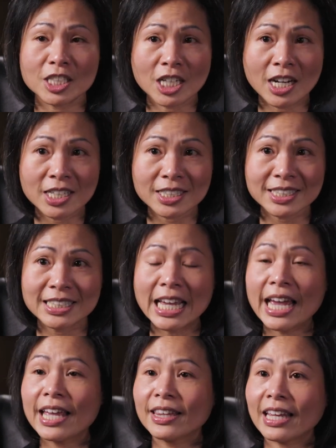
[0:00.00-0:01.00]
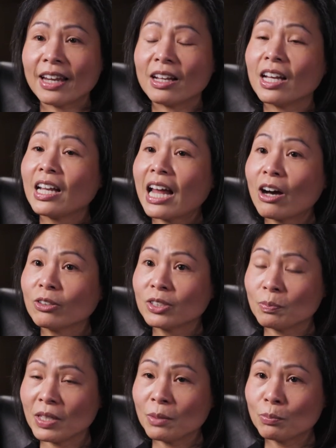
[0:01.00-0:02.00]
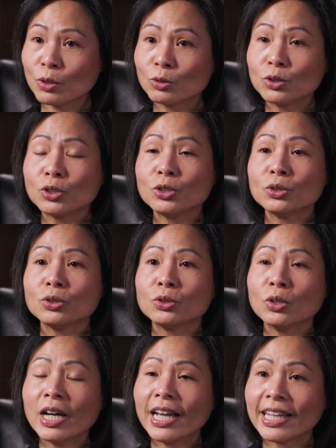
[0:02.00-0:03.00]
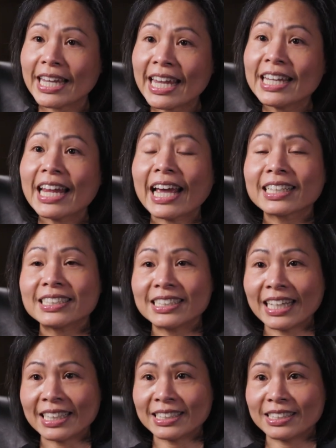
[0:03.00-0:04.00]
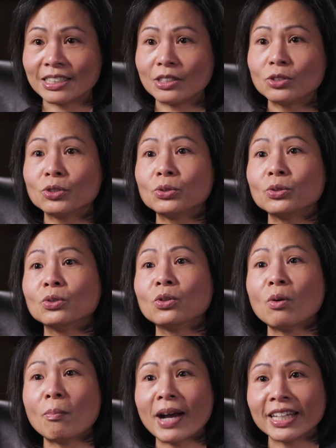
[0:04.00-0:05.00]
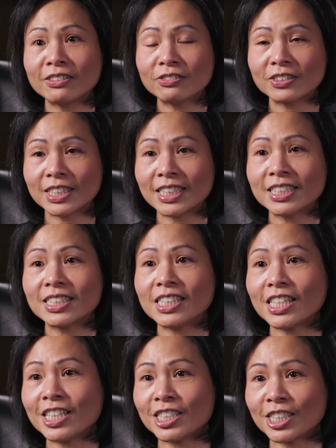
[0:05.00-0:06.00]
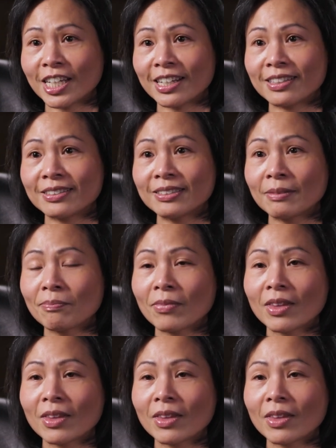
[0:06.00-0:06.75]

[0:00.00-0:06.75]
chunks that allows people to gain access to mindfulness teachings.